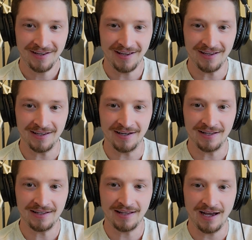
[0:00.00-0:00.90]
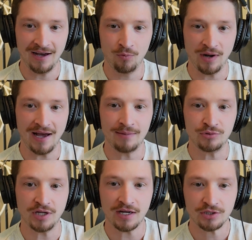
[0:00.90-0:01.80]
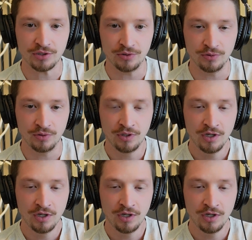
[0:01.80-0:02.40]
And what I object to